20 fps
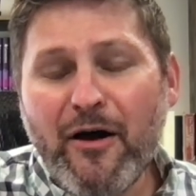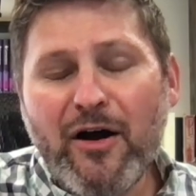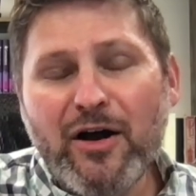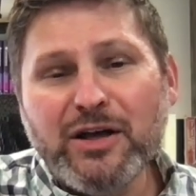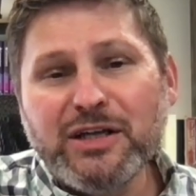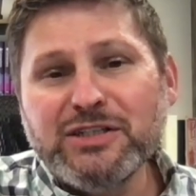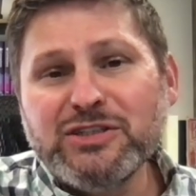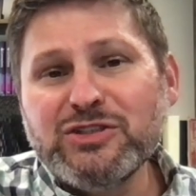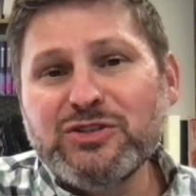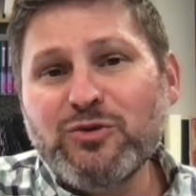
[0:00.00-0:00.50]

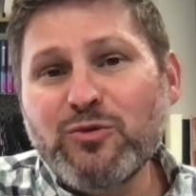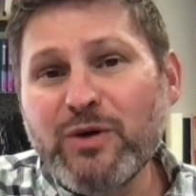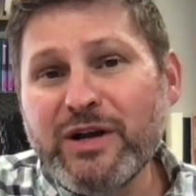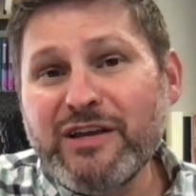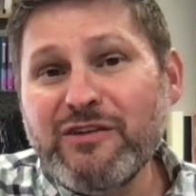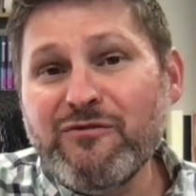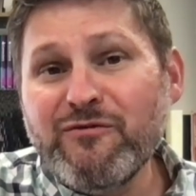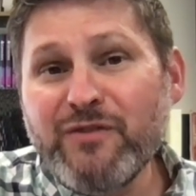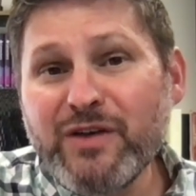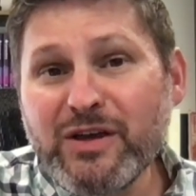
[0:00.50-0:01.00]
August
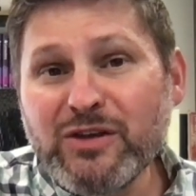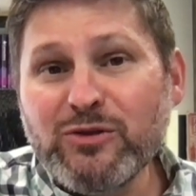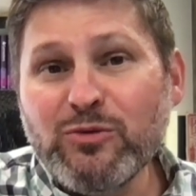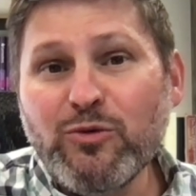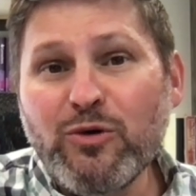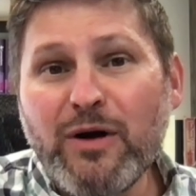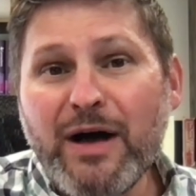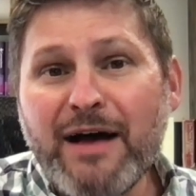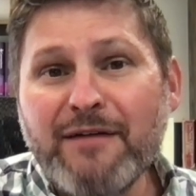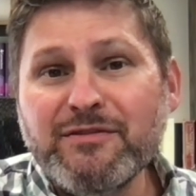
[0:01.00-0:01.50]
25th
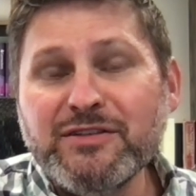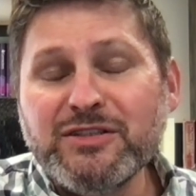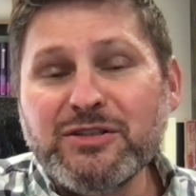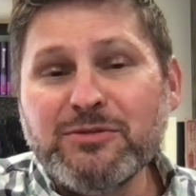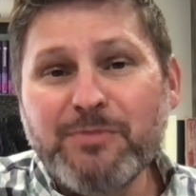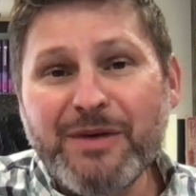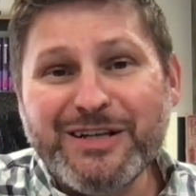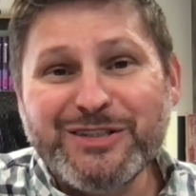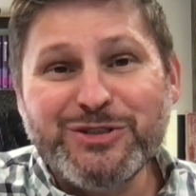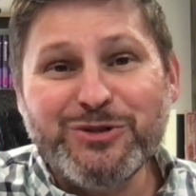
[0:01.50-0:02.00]
will have a
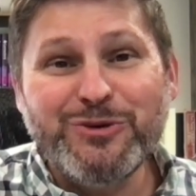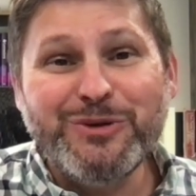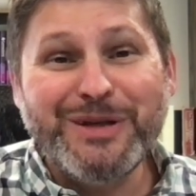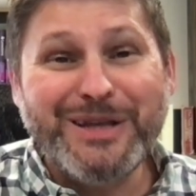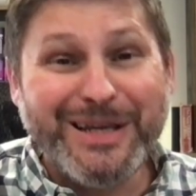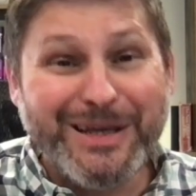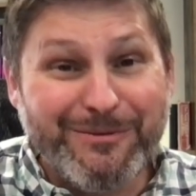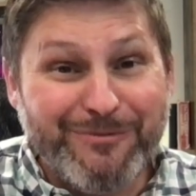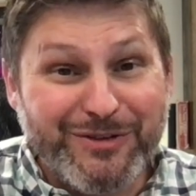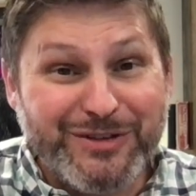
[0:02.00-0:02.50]
special
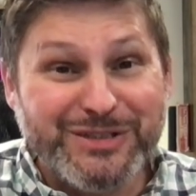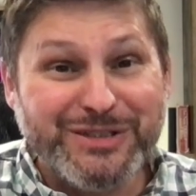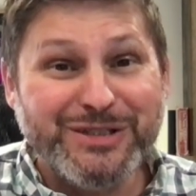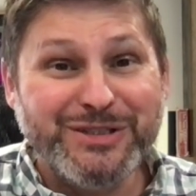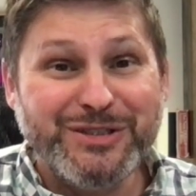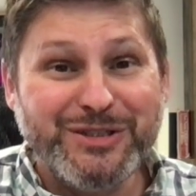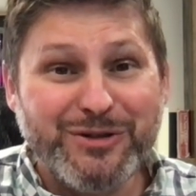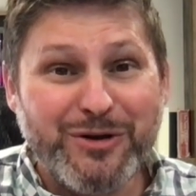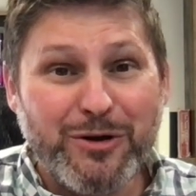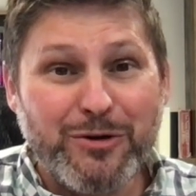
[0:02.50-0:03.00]

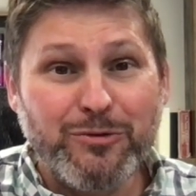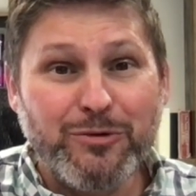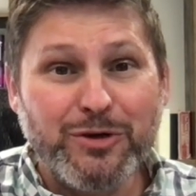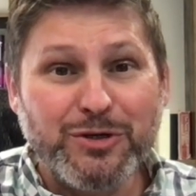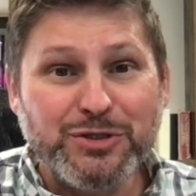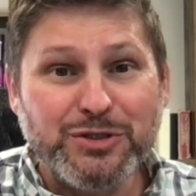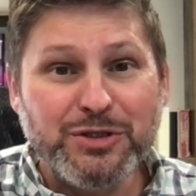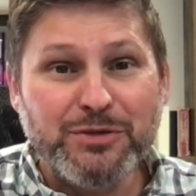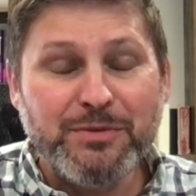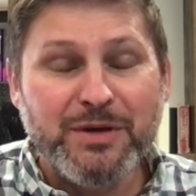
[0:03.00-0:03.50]
emphasis in our
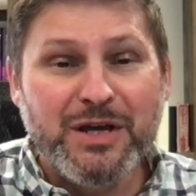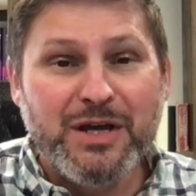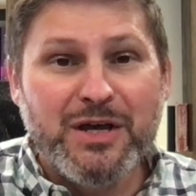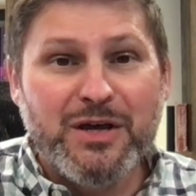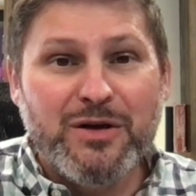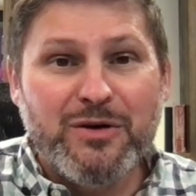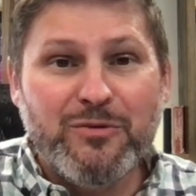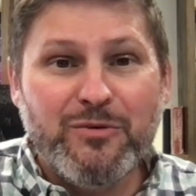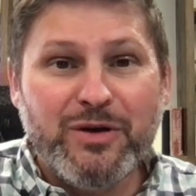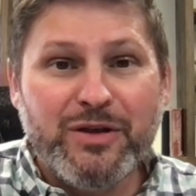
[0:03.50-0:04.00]
worship
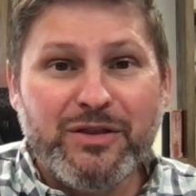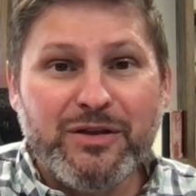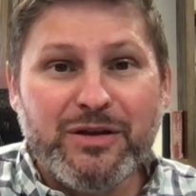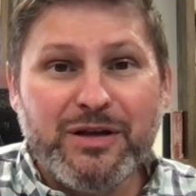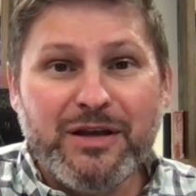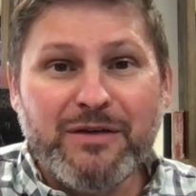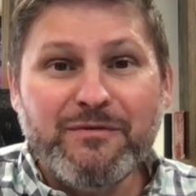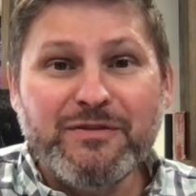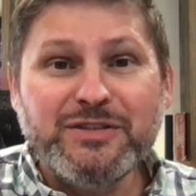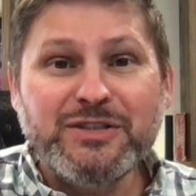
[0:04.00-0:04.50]
with an
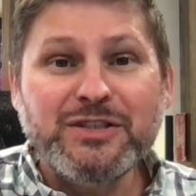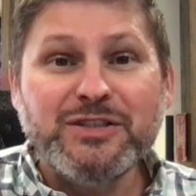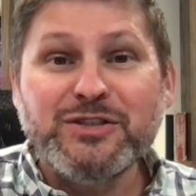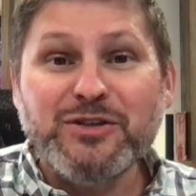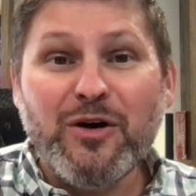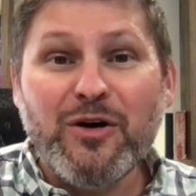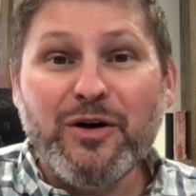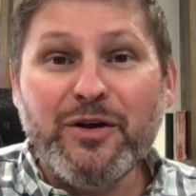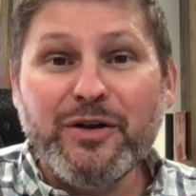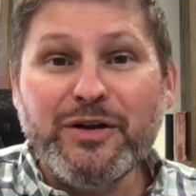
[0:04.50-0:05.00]
emphasis
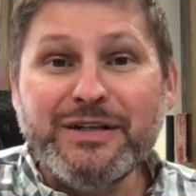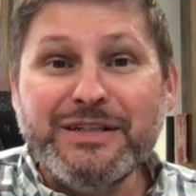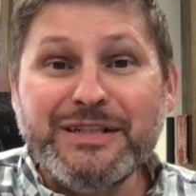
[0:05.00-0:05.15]
on